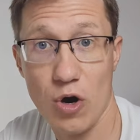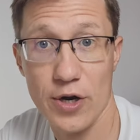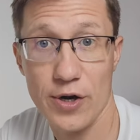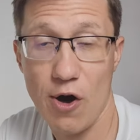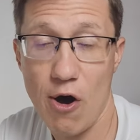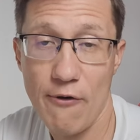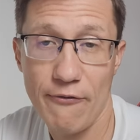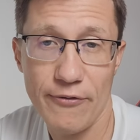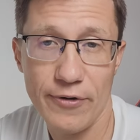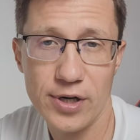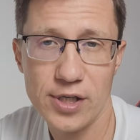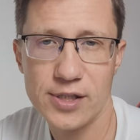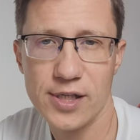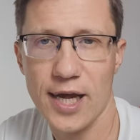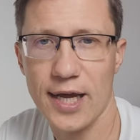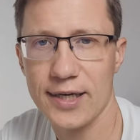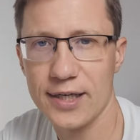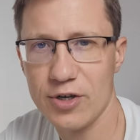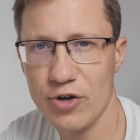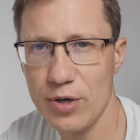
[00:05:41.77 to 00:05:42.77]
Coin Offerings
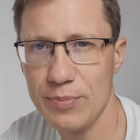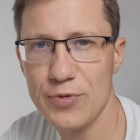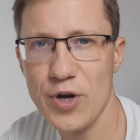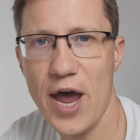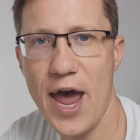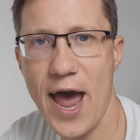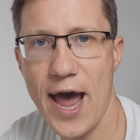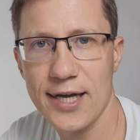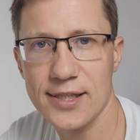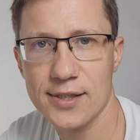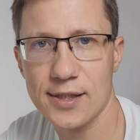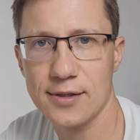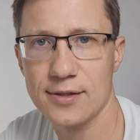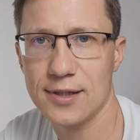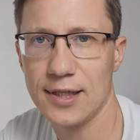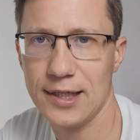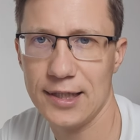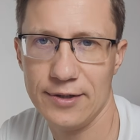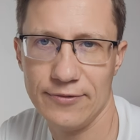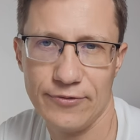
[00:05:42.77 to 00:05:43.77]
and Crypto
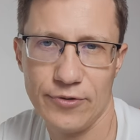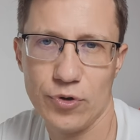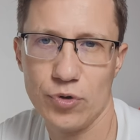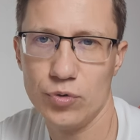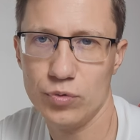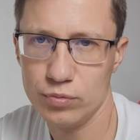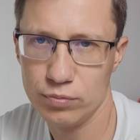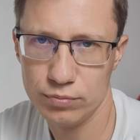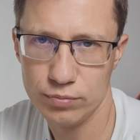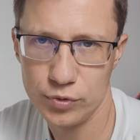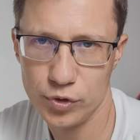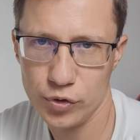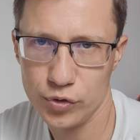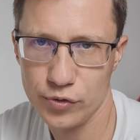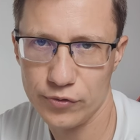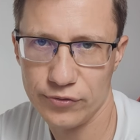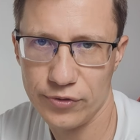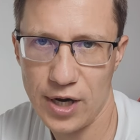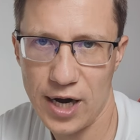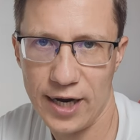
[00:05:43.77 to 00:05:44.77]
Assets Info
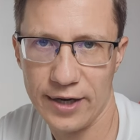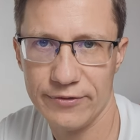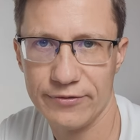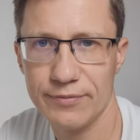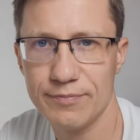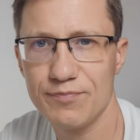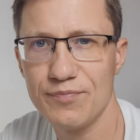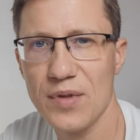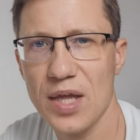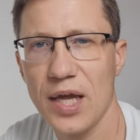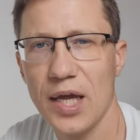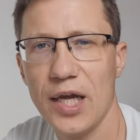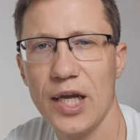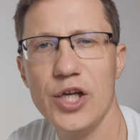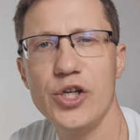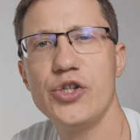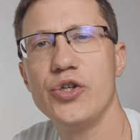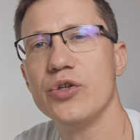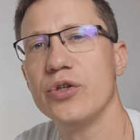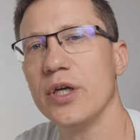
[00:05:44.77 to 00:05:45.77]
225,
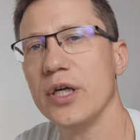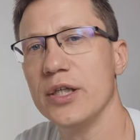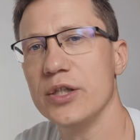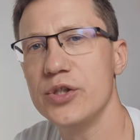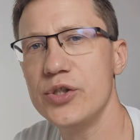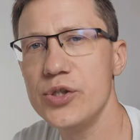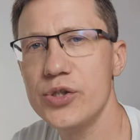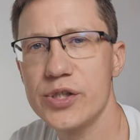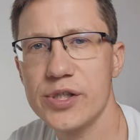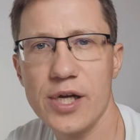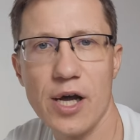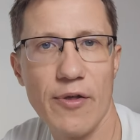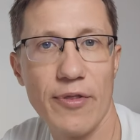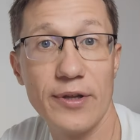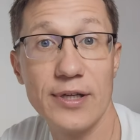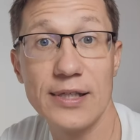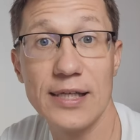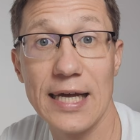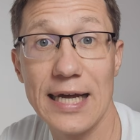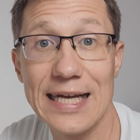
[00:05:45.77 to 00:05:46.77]
issued in
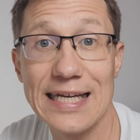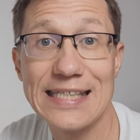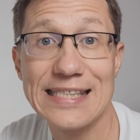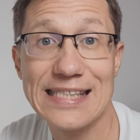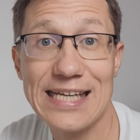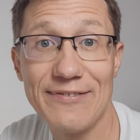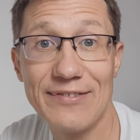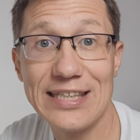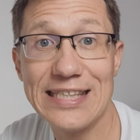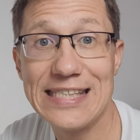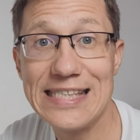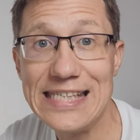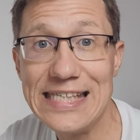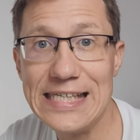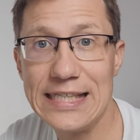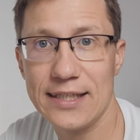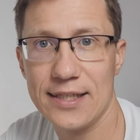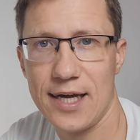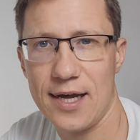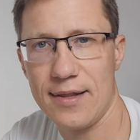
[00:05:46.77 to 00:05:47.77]

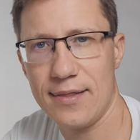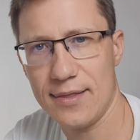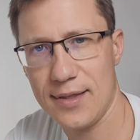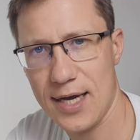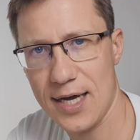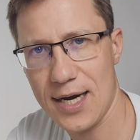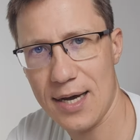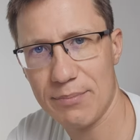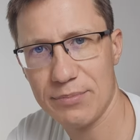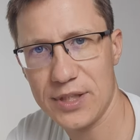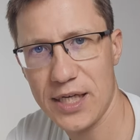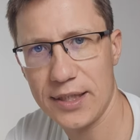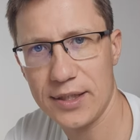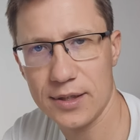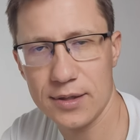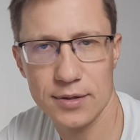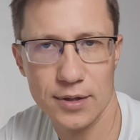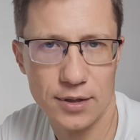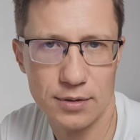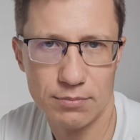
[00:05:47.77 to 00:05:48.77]
2017 and then
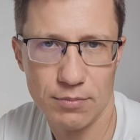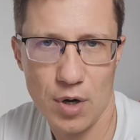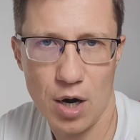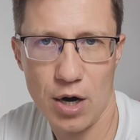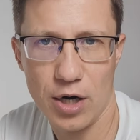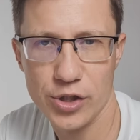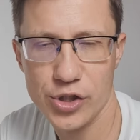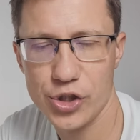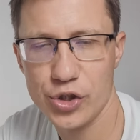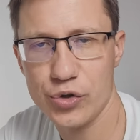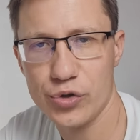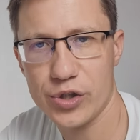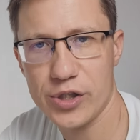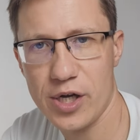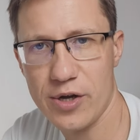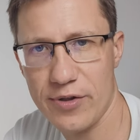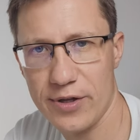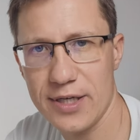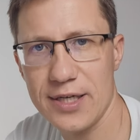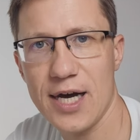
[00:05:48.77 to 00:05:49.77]
updated in March
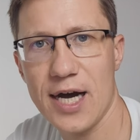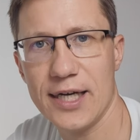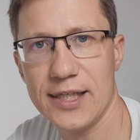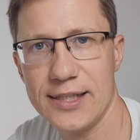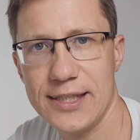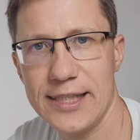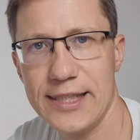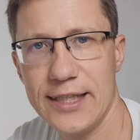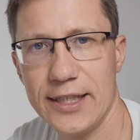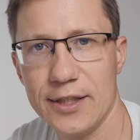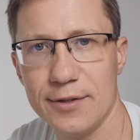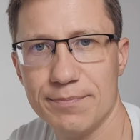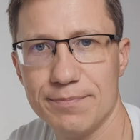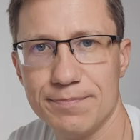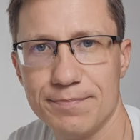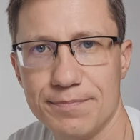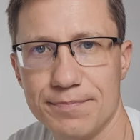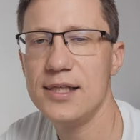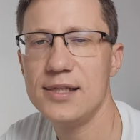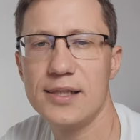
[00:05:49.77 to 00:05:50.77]
2019.
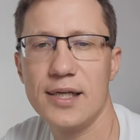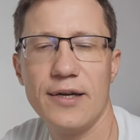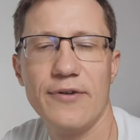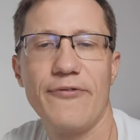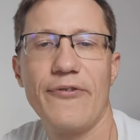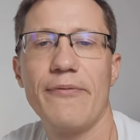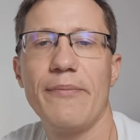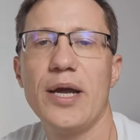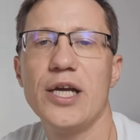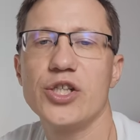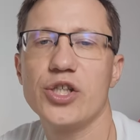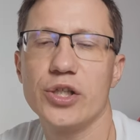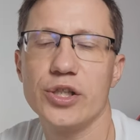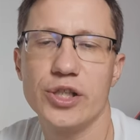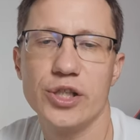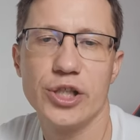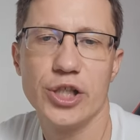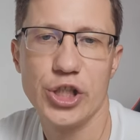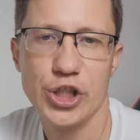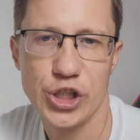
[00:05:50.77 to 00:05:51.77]
This
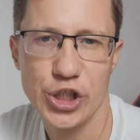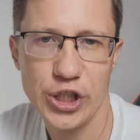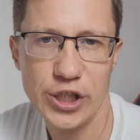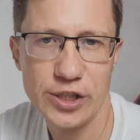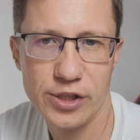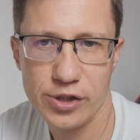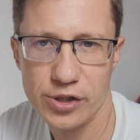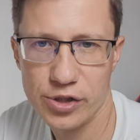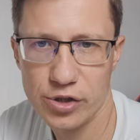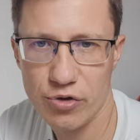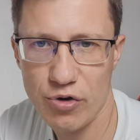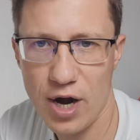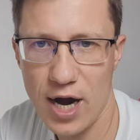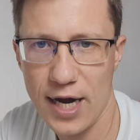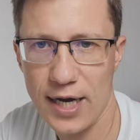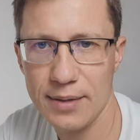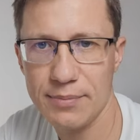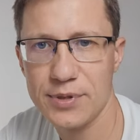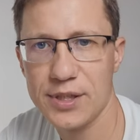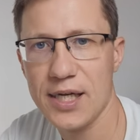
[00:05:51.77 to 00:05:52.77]
information sheet
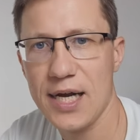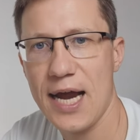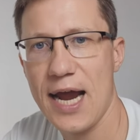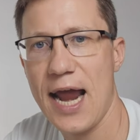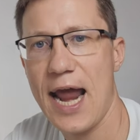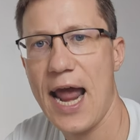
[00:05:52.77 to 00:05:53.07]
describes